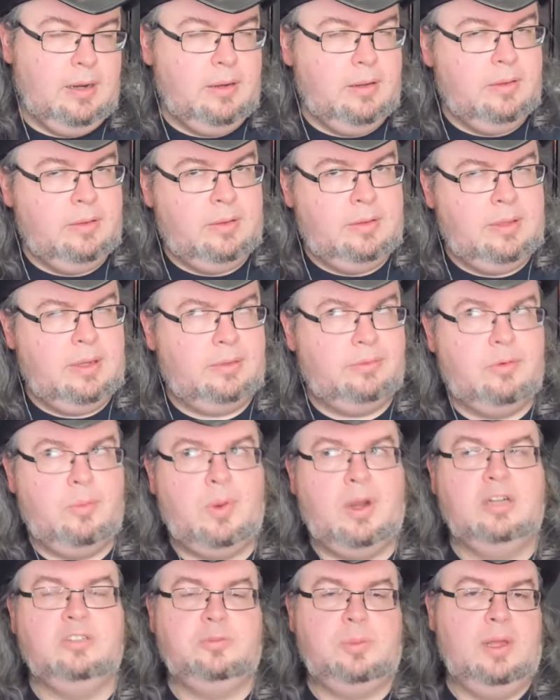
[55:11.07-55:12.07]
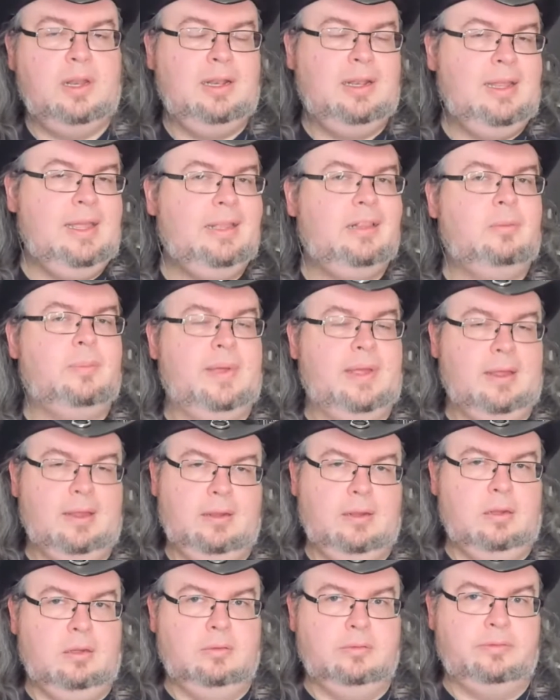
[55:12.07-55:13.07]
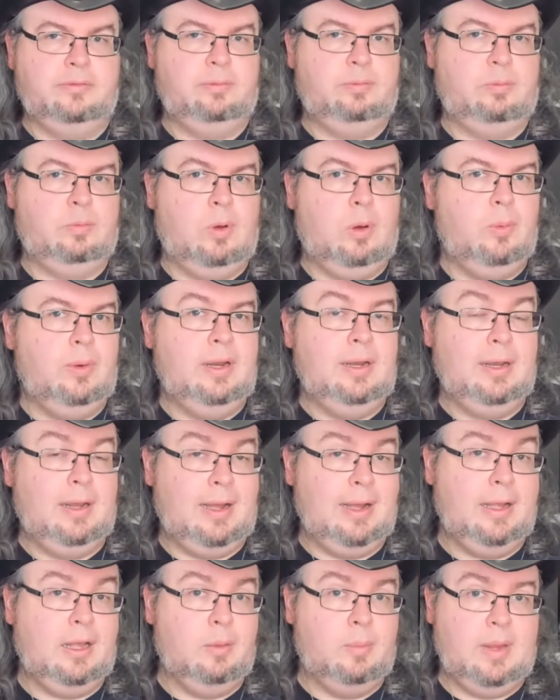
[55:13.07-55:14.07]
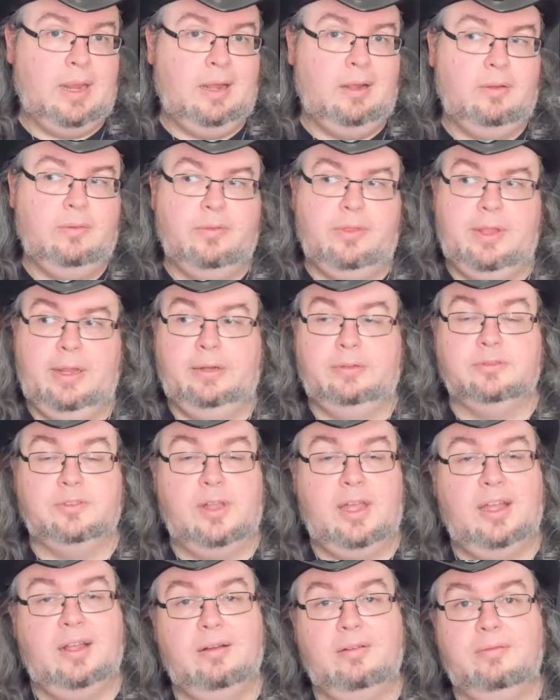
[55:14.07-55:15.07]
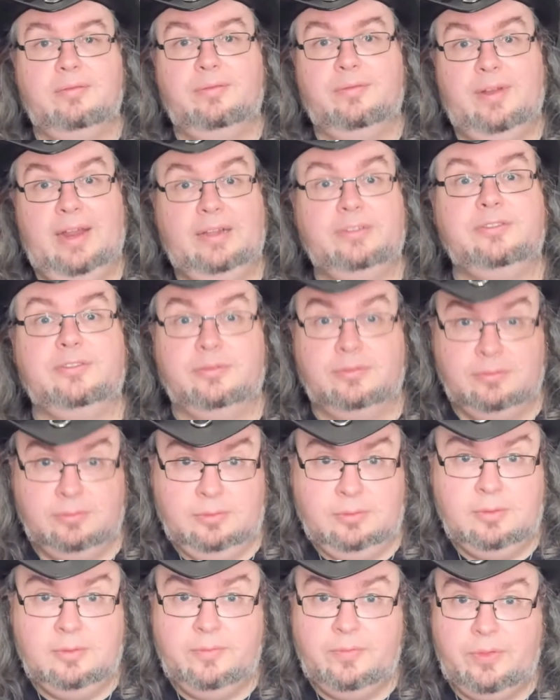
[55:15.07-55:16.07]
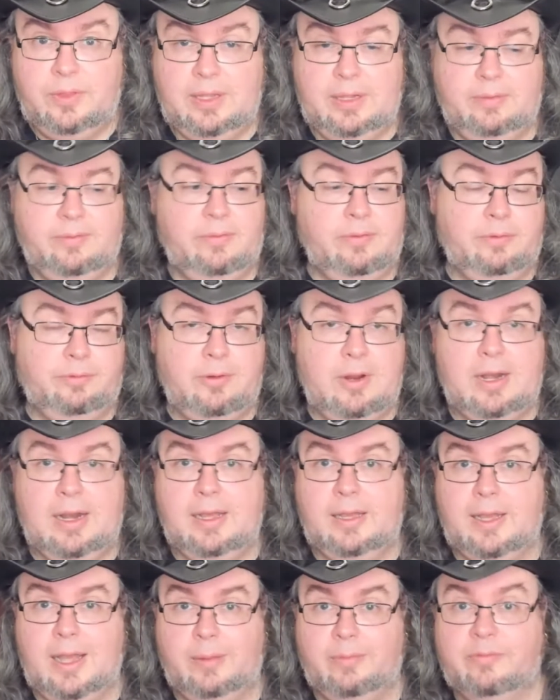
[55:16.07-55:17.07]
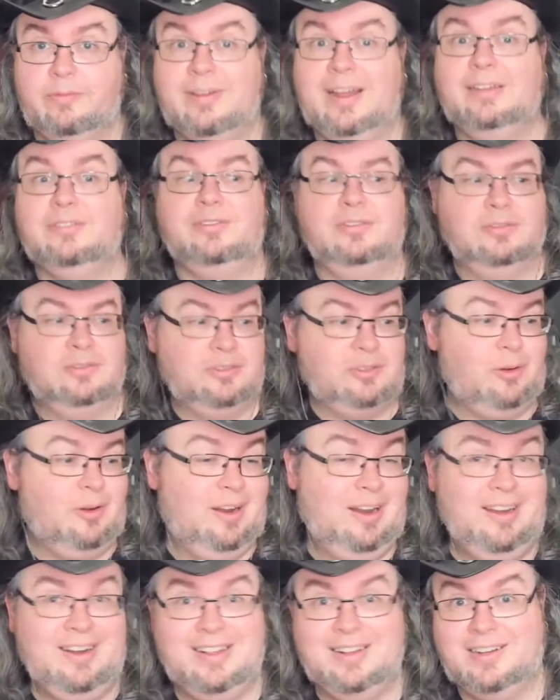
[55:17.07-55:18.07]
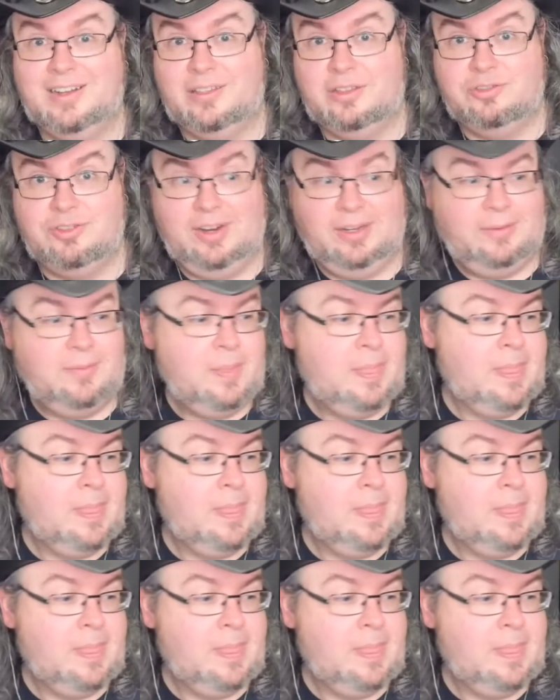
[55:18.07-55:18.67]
that reminds me a little bit of what we like about things like Vessen, the Free League game, Vessen, sorry, I need another drink,